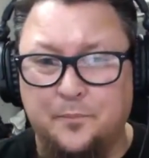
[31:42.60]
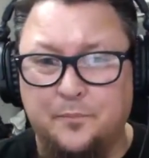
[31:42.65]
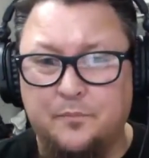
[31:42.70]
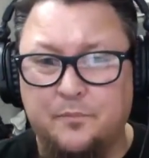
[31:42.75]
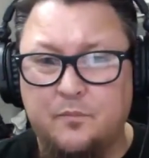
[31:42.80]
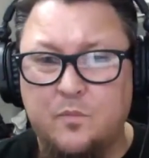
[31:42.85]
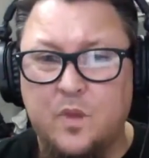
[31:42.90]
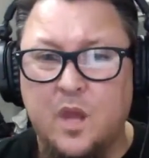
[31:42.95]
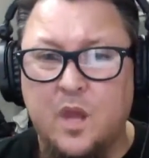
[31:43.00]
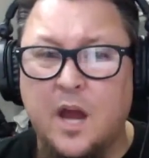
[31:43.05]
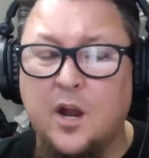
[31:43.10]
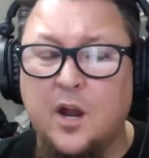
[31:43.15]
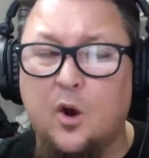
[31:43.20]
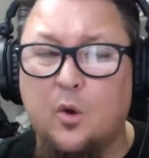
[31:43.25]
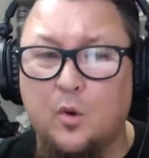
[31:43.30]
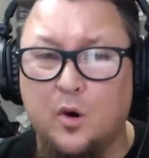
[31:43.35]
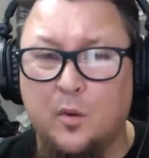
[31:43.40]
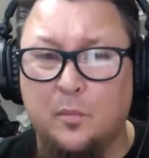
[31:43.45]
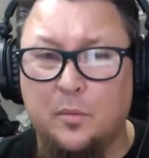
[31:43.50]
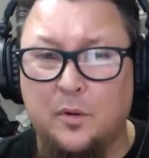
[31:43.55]
I know we're
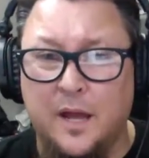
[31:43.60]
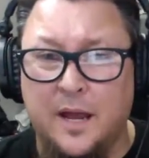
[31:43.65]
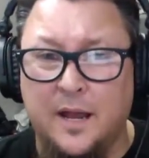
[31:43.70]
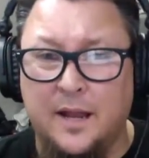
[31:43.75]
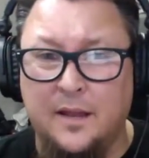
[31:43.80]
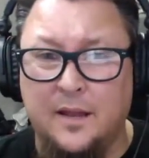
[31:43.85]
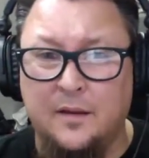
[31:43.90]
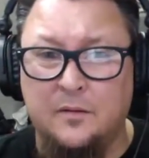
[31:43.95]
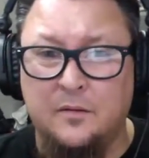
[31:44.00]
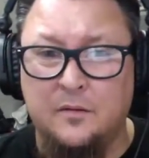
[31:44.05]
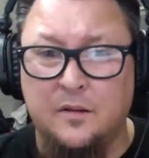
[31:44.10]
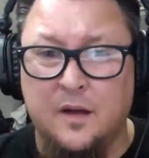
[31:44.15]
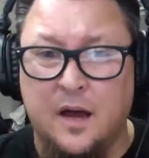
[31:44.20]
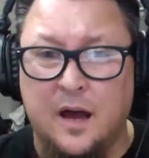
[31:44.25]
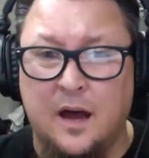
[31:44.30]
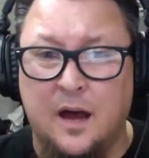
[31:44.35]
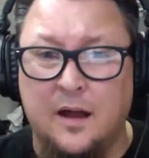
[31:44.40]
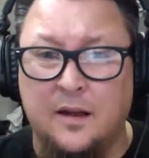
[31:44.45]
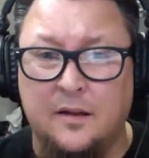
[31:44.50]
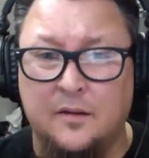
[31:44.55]
planning
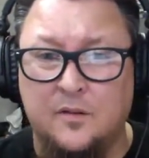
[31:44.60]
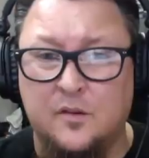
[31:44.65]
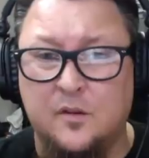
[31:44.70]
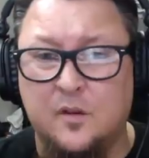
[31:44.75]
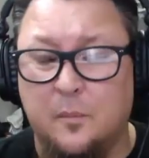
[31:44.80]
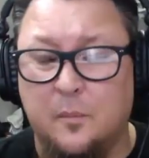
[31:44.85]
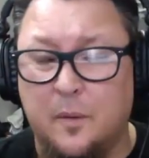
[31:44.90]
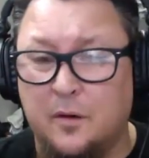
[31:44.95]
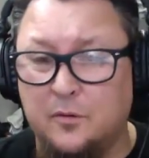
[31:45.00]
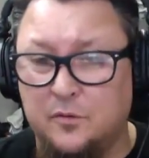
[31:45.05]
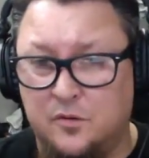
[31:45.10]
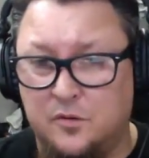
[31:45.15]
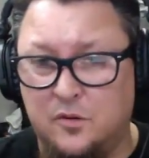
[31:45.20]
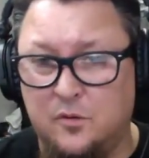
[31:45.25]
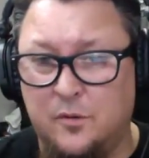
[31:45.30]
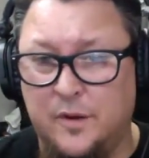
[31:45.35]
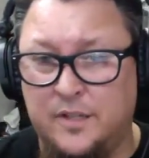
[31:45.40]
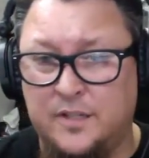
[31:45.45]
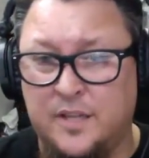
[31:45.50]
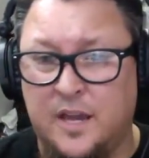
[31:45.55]
on about 2
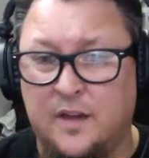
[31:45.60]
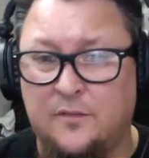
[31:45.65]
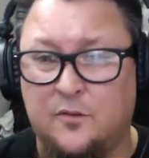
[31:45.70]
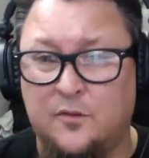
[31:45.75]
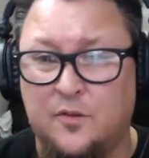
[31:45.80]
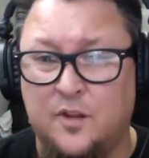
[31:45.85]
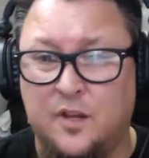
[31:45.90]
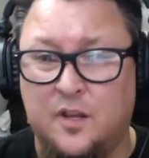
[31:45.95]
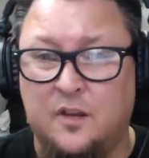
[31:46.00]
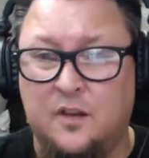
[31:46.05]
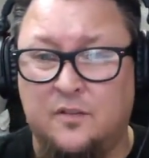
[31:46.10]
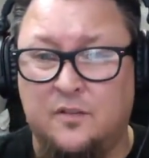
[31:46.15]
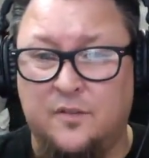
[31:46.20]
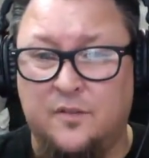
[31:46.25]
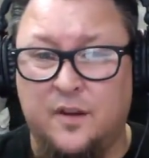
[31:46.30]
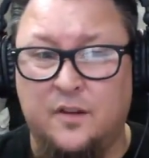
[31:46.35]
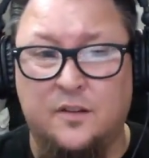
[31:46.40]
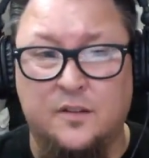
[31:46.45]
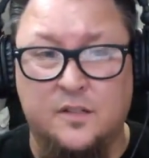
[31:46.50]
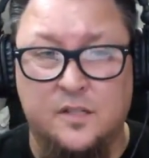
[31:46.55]
weeks after the event
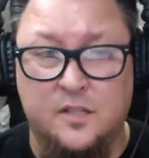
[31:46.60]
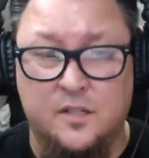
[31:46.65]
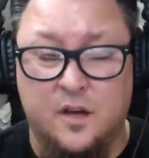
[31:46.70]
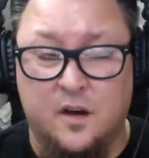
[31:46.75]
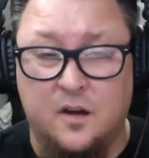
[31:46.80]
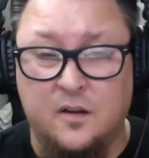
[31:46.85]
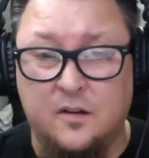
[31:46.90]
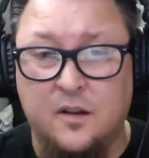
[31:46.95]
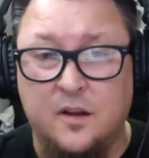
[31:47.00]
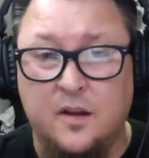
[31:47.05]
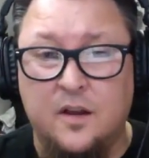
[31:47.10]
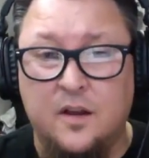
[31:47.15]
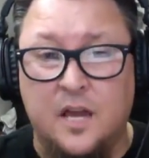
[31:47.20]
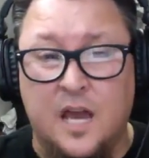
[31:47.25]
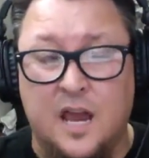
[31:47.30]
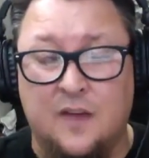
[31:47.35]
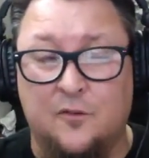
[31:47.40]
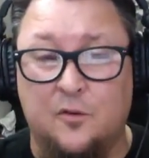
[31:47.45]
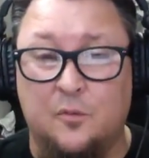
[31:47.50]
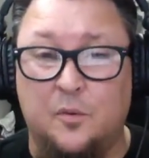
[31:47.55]
is done,
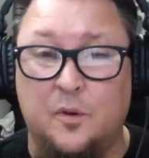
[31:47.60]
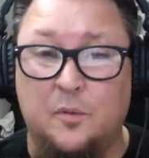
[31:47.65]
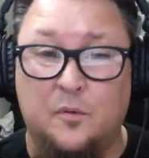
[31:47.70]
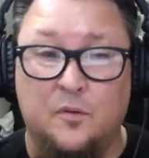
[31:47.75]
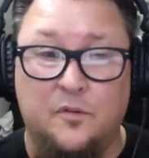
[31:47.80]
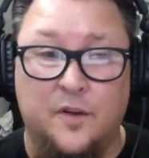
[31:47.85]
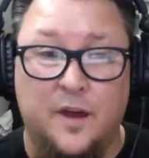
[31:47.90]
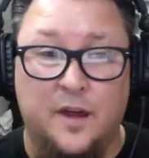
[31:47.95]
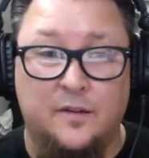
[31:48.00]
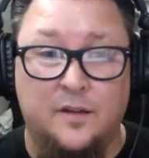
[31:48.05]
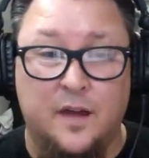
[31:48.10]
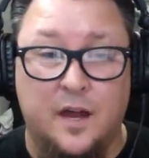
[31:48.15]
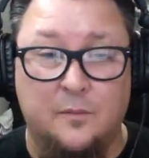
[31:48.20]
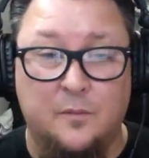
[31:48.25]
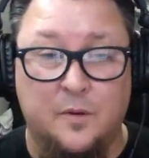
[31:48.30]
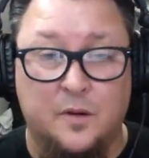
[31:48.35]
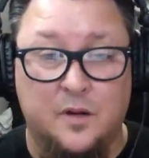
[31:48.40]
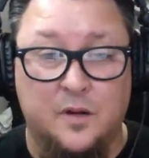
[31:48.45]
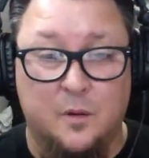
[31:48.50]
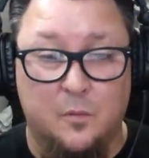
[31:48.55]
after people have had time to
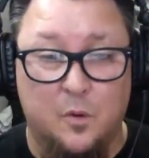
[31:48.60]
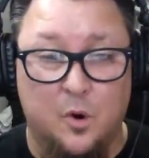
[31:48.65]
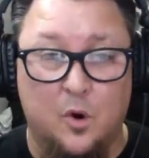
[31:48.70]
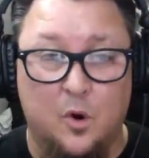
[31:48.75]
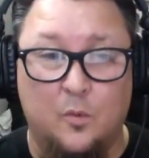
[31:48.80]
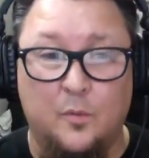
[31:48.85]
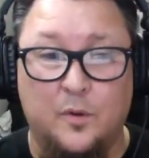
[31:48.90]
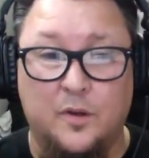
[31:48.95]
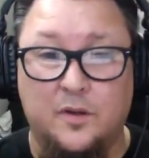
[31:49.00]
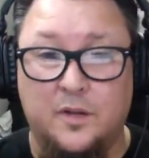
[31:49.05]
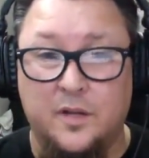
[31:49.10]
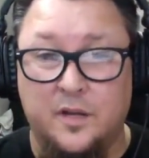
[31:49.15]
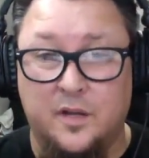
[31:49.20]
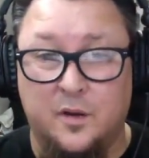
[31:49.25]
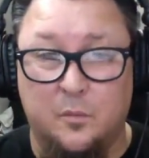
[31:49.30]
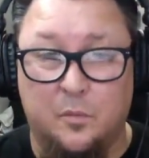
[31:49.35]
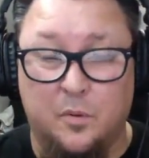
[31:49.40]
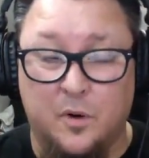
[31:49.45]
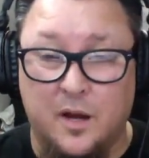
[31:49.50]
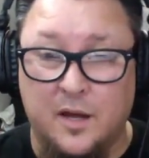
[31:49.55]
come home and
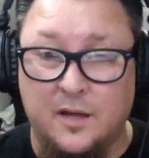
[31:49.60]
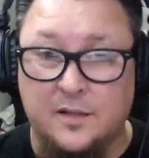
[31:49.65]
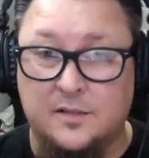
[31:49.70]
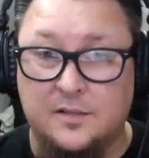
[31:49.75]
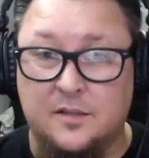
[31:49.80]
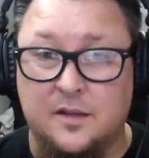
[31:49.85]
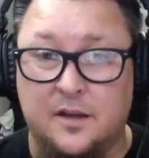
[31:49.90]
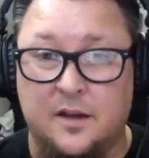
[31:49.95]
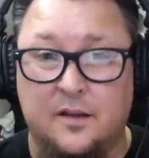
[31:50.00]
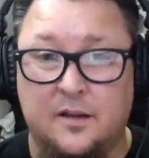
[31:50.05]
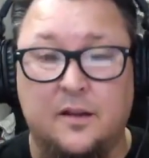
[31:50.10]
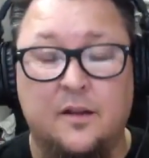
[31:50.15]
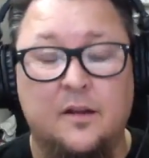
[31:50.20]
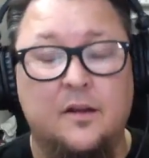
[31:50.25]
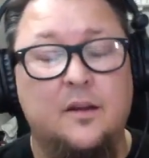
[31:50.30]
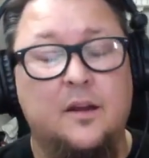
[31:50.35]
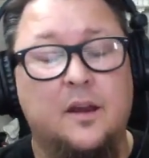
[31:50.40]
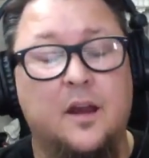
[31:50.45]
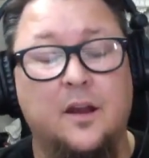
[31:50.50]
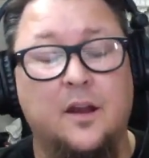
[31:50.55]
decompress and
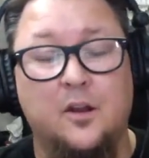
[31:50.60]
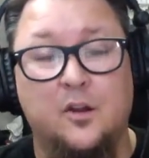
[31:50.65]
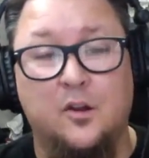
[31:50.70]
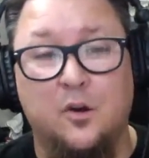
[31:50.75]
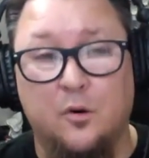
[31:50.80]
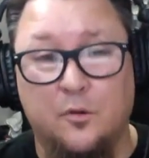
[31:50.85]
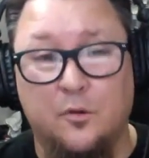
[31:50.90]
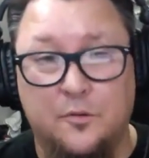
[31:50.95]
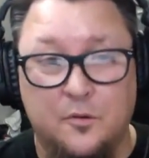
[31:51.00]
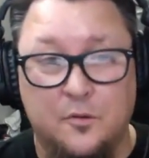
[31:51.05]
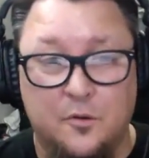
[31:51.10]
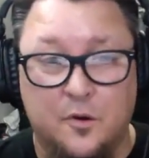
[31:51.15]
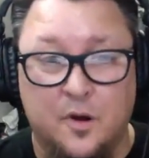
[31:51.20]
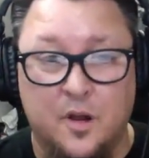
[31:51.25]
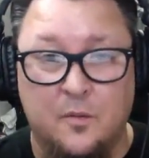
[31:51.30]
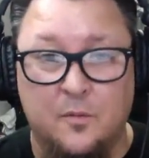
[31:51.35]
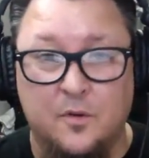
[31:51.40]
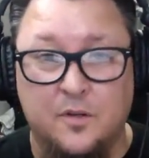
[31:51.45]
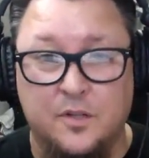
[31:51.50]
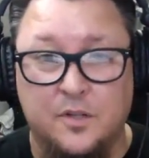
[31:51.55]
kind of go through their
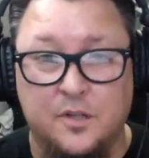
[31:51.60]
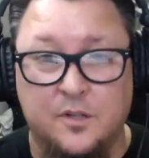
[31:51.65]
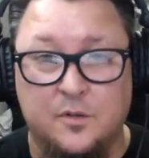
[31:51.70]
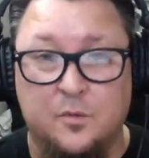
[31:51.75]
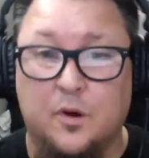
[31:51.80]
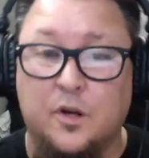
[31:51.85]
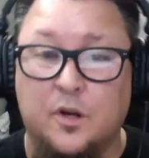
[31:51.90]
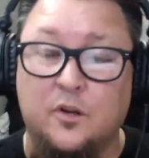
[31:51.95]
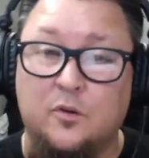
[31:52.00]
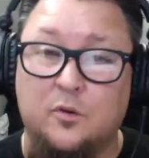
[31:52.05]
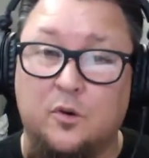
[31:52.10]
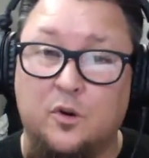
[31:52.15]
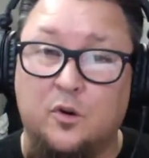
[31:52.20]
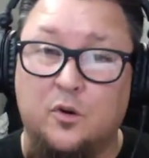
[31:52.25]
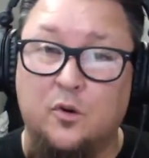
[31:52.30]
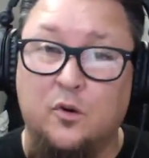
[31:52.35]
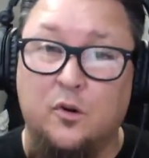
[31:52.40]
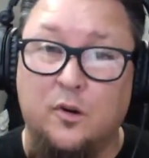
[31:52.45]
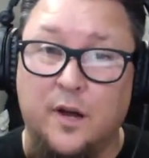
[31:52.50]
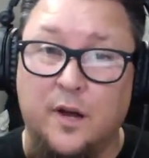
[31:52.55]
images. We're going to do a
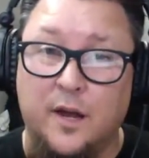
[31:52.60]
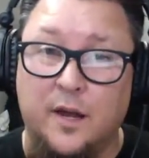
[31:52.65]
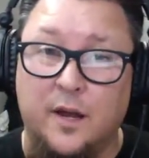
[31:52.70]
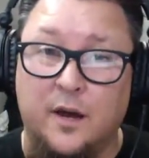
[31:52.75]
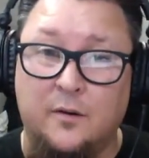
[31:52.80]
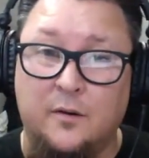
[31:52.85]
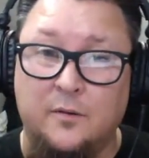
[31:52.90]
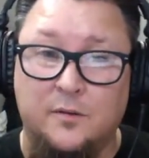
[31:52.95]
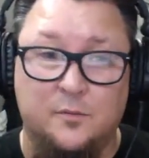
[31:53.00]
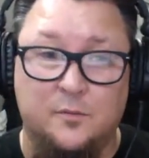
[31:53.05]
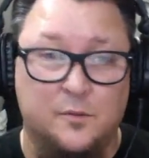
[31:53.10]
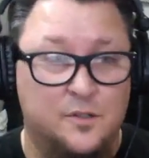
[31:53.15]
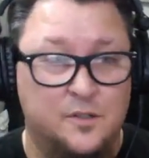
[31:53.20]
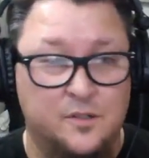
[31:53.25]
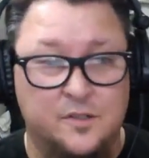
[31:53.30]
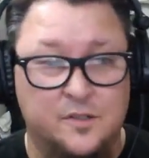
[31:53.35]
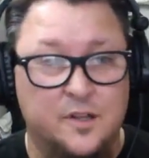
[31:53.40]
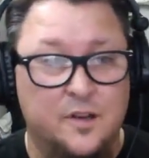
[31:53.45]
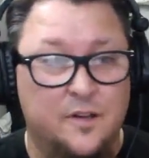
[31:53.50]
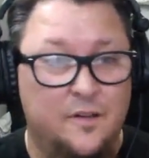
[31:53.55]
Google Hangouts, which is
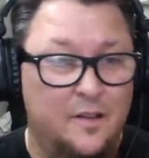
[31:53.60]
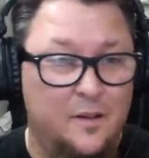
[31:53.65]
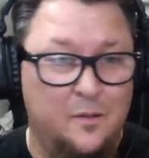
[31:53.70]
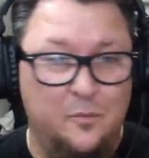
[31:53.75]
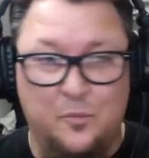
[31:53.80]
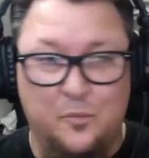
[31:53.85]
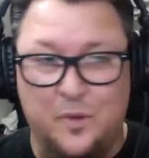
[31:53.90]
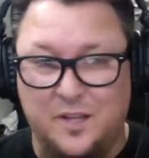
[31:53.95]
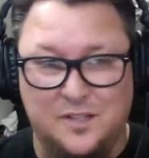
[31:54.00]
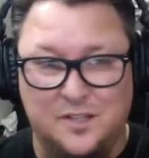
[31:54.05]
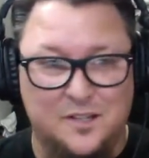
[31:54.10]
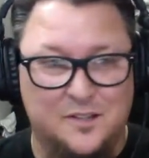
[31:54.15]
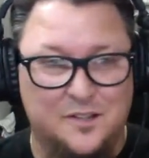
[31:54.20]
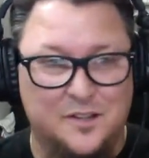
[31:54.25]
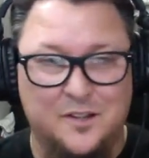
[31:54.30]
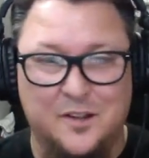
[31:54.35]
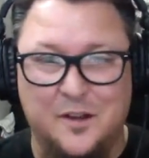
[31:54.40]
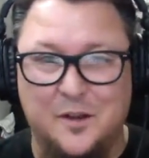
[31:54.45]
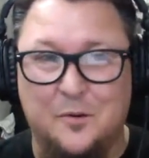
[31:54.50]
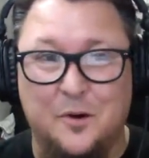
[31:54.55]
basically
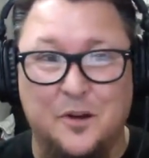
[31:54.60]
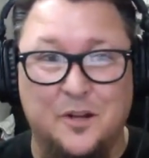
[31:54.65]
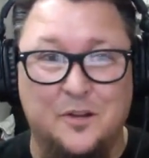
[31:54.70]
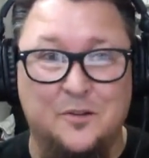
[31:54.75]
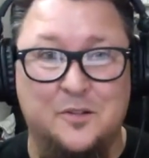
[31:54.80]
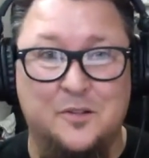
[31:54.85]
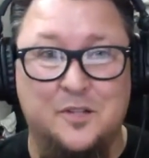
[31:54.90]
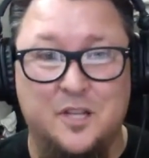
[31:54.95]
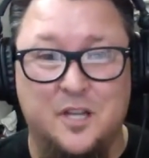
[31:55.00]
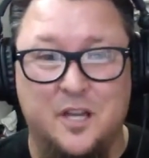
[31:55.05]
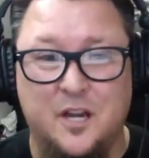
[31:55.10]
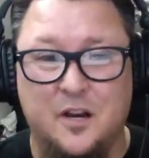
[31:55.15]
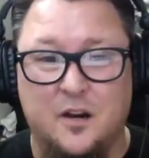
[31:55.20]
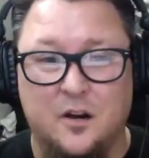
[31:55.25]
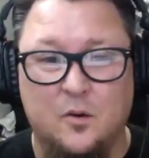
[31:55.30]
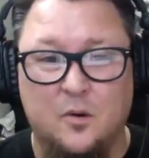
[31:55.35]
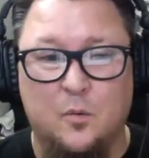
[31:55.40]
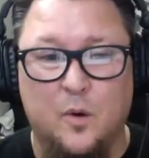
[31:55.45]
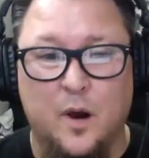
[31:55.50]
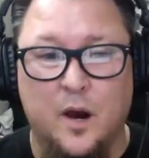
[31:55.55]
like what you see here,
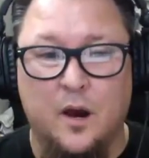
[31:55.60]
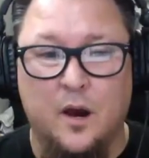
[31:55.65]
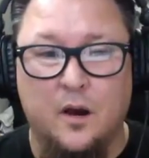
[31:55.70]
where